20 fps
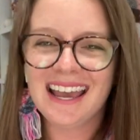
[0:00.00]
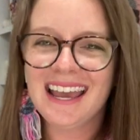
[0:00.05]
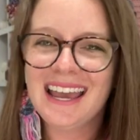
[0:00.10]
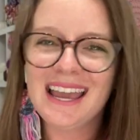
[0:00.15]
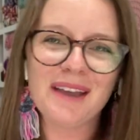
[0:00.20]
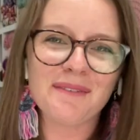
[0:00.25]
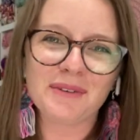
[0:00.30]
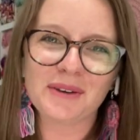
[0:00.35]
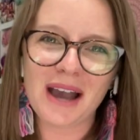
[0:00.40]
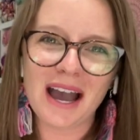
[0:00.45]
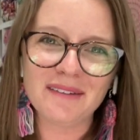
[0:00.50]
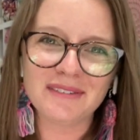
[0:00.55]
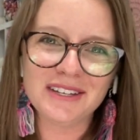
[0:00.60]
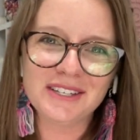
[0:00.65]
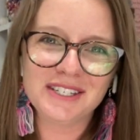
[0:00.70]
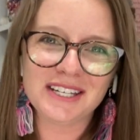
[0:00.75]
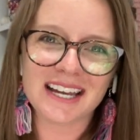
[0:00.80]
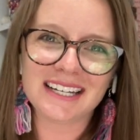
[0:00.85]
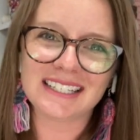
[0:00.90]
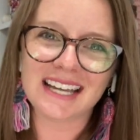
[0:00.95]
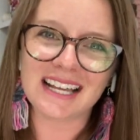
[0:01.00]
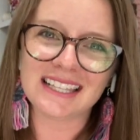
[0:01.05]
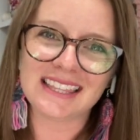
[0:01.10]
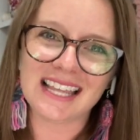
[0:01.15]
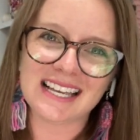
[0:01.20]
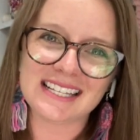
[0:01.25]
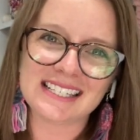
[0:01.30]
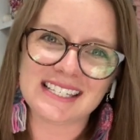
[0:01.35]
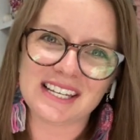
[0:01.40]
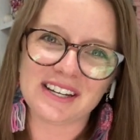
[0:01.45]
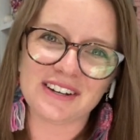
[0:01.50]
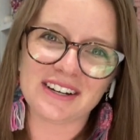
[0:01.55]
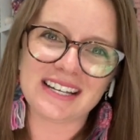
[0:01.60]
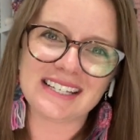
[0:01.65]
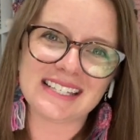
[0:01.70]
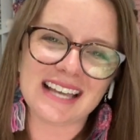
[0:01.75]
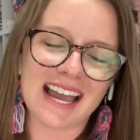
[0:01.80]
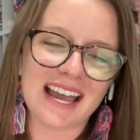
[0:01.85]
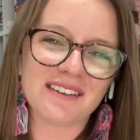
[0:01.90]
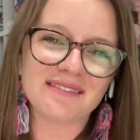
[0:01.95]
If you haven't checked out that
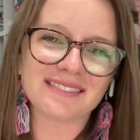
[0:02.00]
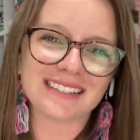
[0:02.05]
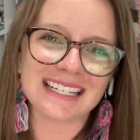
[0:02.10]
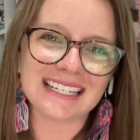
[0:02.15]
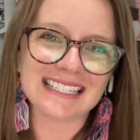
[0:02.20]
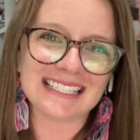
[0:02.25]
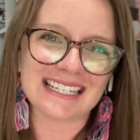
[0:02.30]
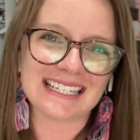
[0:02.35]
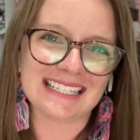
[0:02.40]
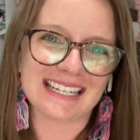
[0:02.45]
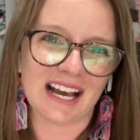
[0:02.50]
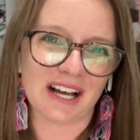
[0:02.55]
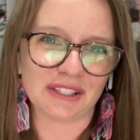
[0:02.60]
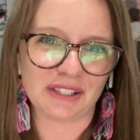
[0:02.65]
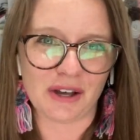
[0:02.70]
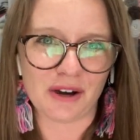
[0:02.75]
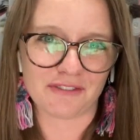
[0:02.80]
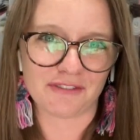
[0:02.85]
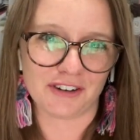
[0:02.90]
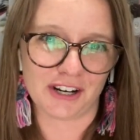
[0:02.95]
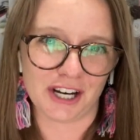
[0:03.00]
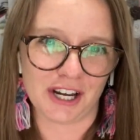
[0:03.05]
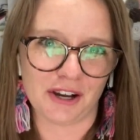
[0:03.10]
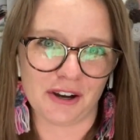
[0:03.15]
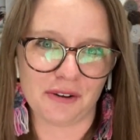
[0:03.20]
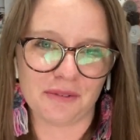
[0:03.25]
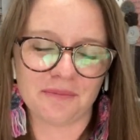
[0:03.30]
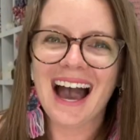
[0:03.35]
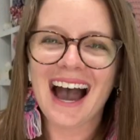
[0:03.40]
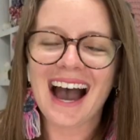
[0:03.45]
series, I have linked it down low for you.